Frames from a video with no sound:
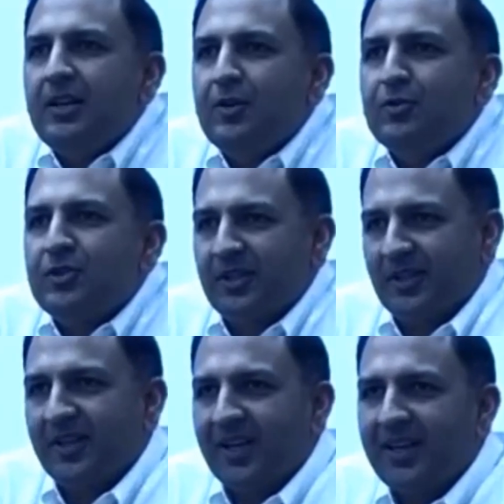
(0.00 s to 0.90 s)
the
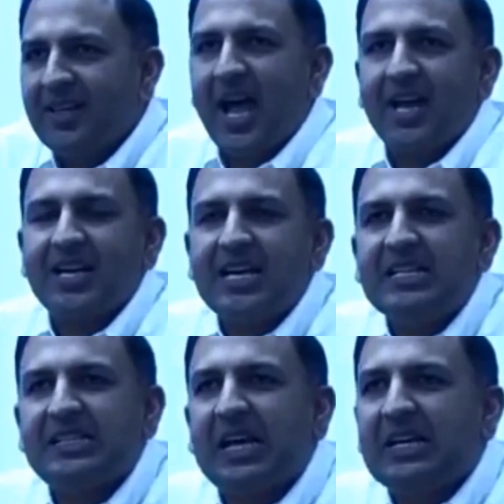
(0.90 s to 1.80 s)
illusion that
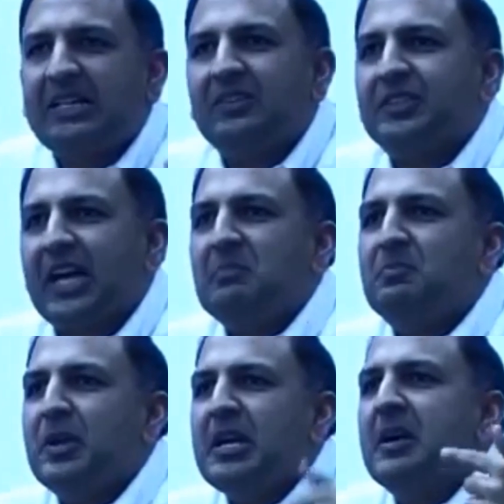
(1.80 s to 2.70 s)
incentives
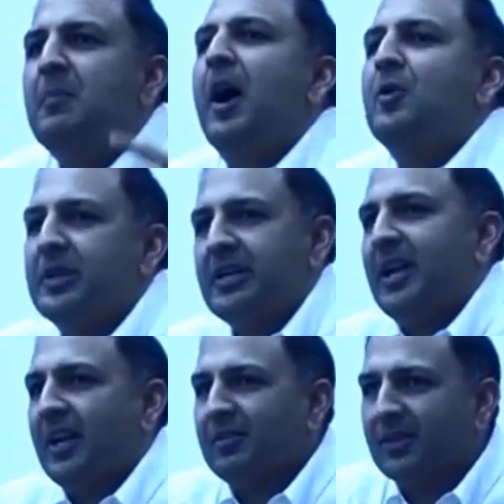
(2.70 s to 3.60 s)
can bring about
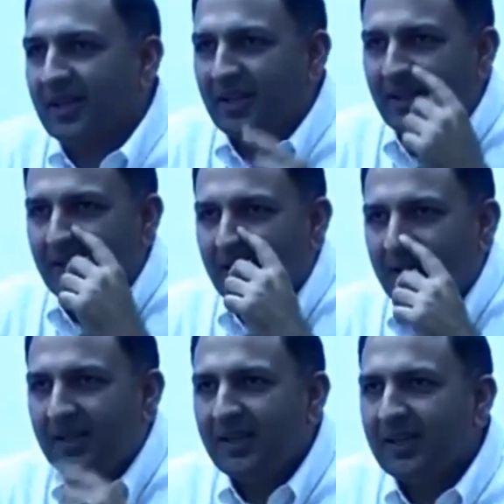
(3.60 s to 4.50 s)
integrity.
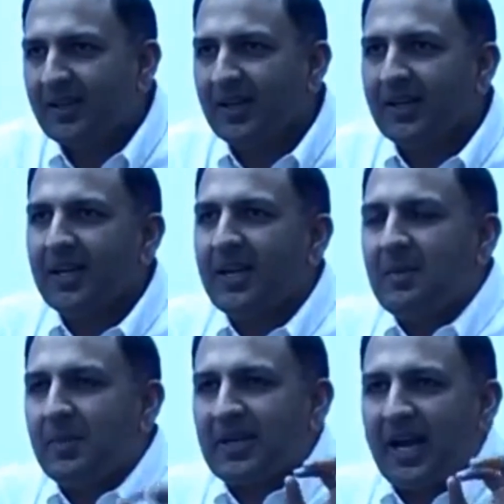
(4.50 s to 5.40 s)
Right?
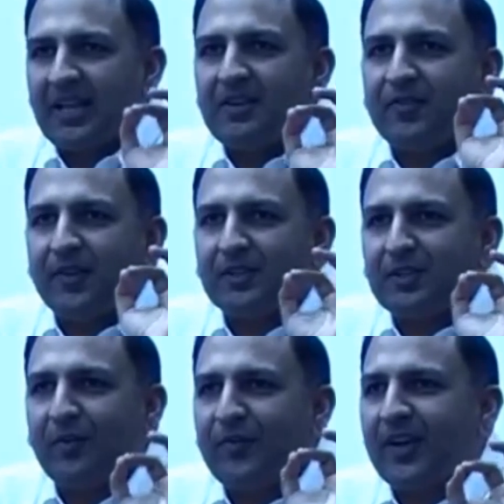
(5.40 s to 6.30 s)
But I think
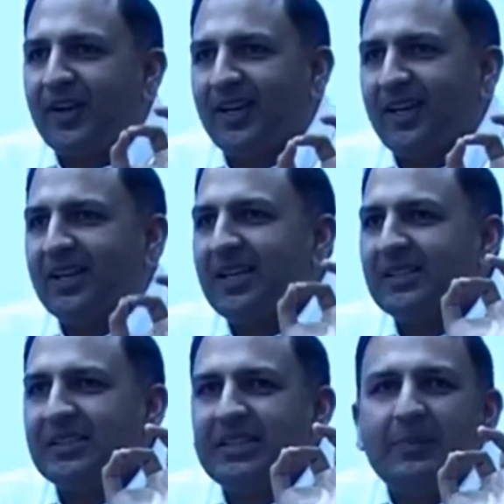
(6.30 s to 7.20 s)
philosophically,
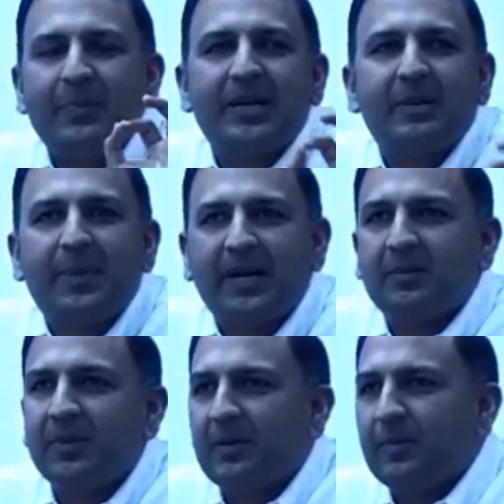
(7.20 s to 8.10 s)
there is a deep
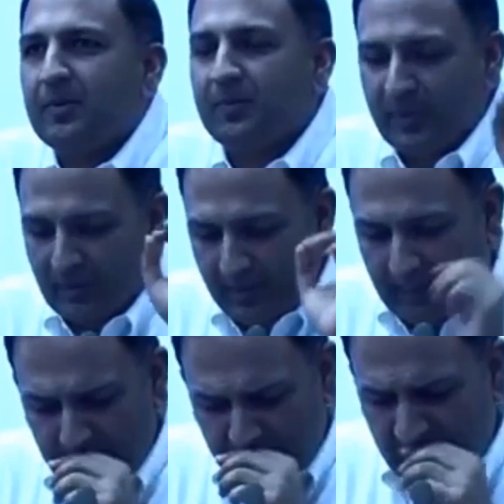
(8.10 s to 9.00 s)
incompatibility
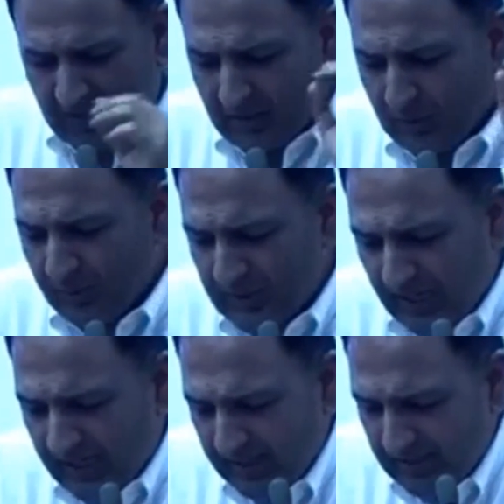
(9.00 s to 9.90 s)
between the two,
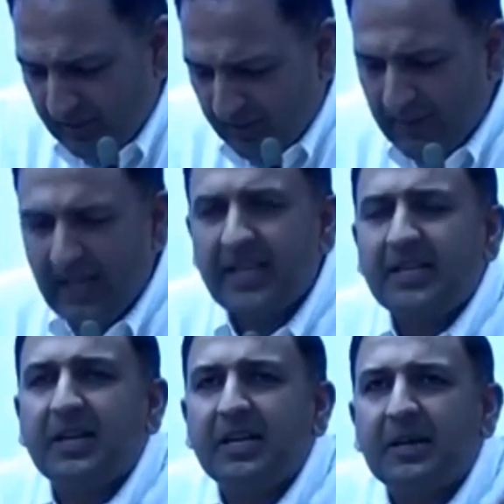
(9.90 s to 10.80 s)
which Gandhi saw.
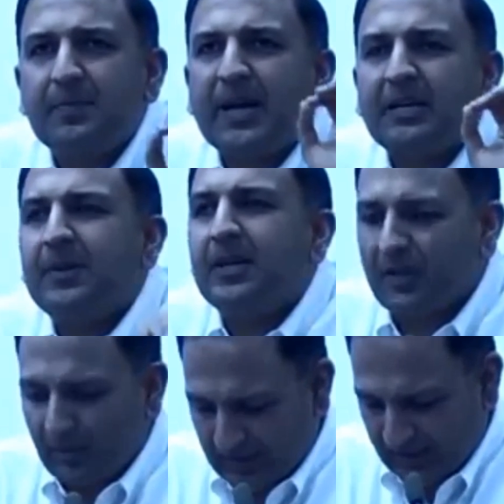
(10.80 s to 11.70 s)
And the
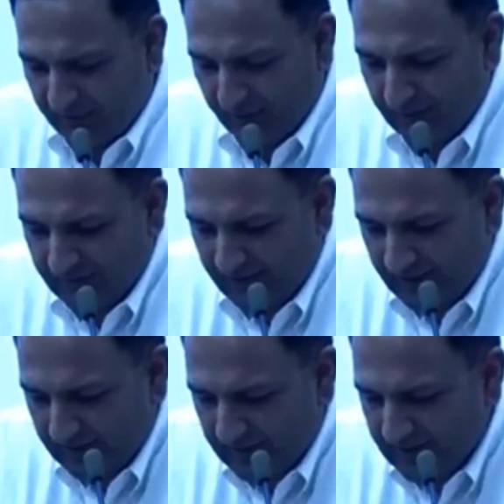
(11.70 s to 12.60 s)
incompatibility goes as follows,
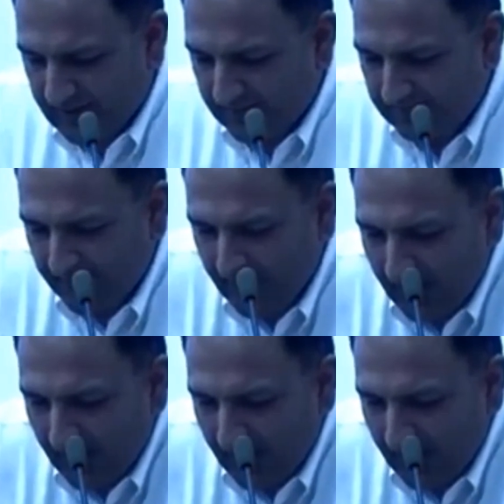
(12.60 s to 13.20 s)
right? Which is,